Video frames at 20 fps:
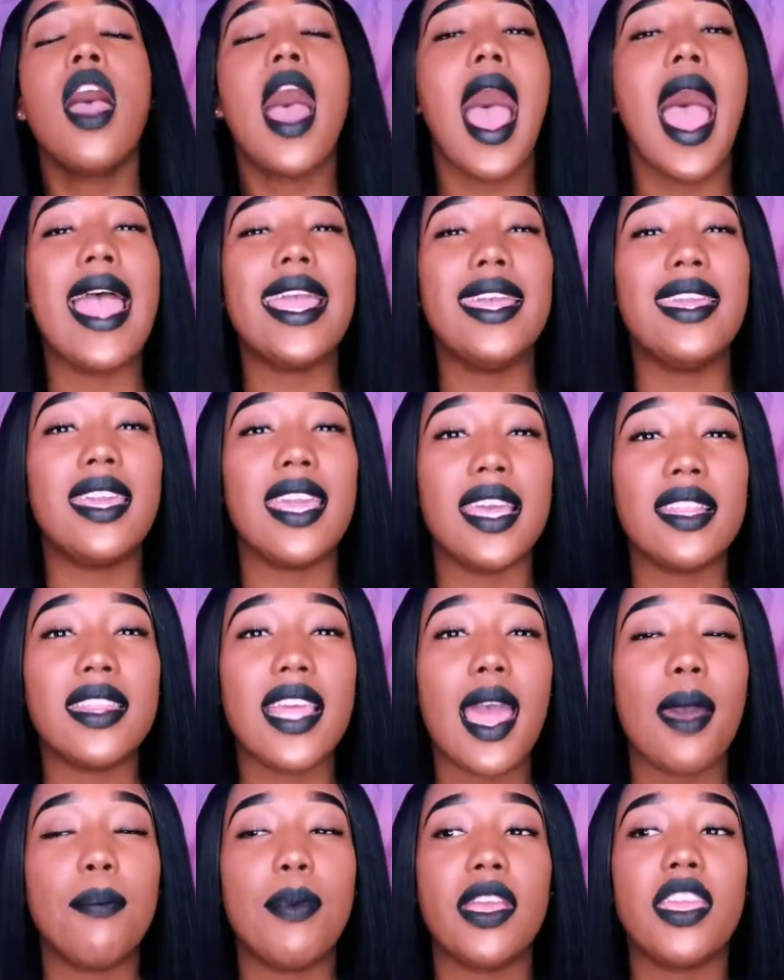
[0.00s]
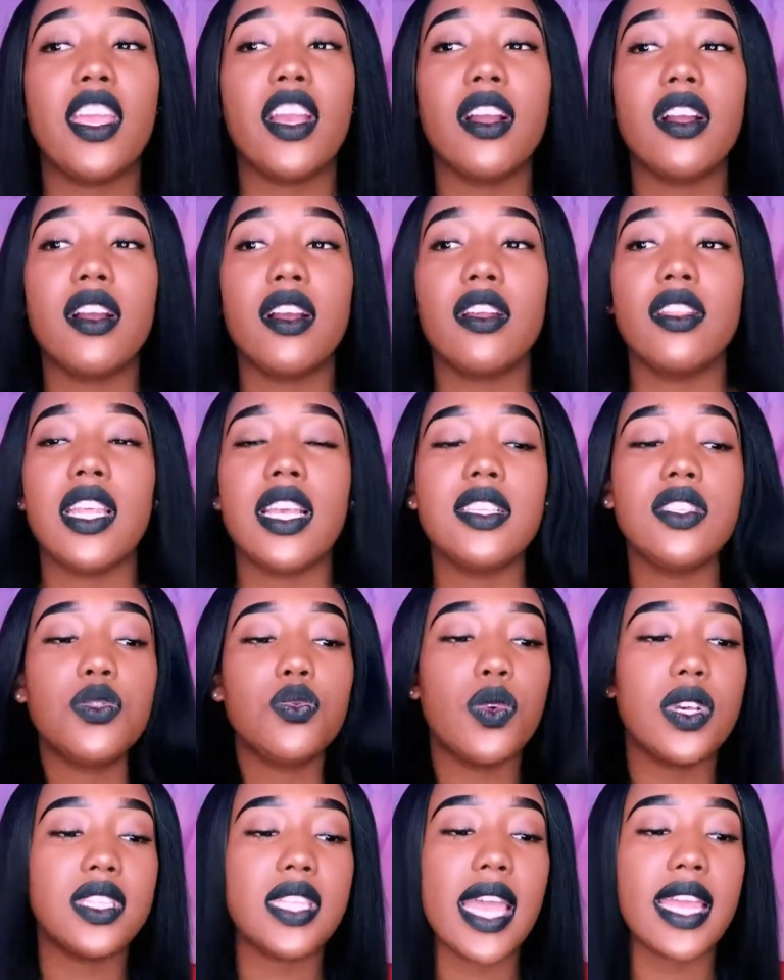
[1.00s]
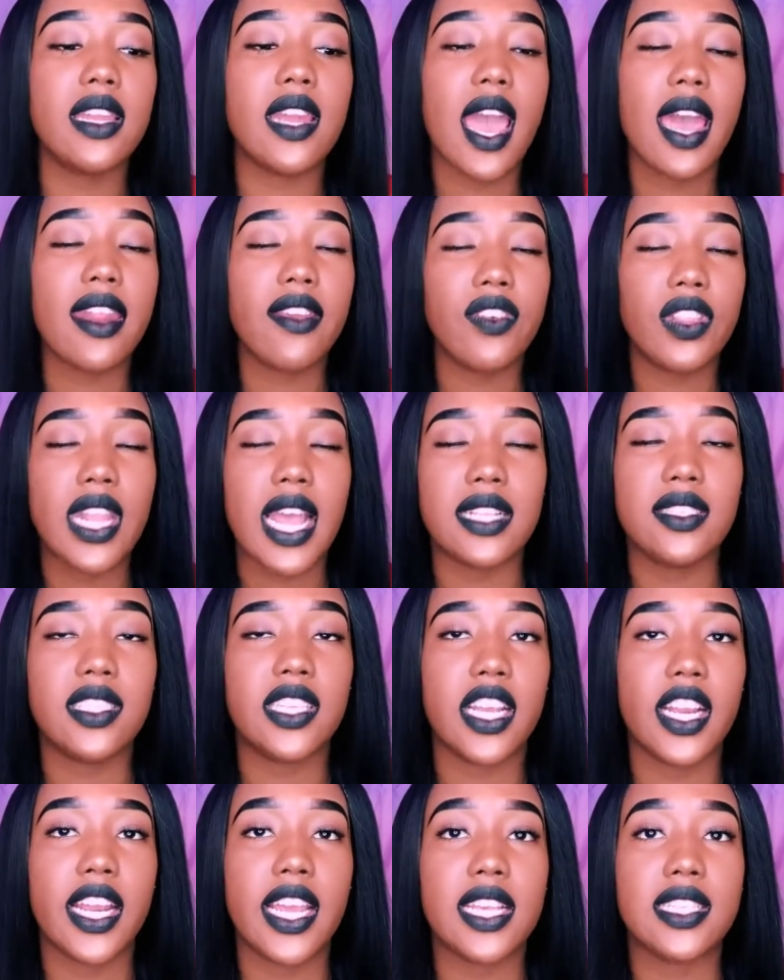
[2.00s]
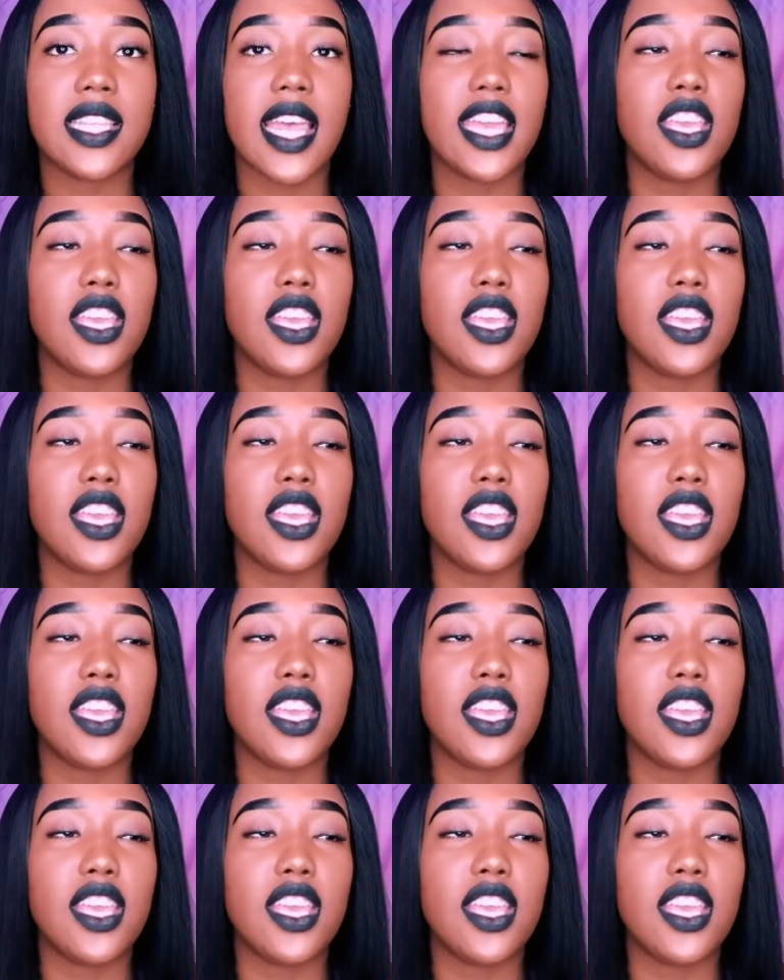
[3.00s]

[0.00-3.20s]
I get that, but this was like not even that serious.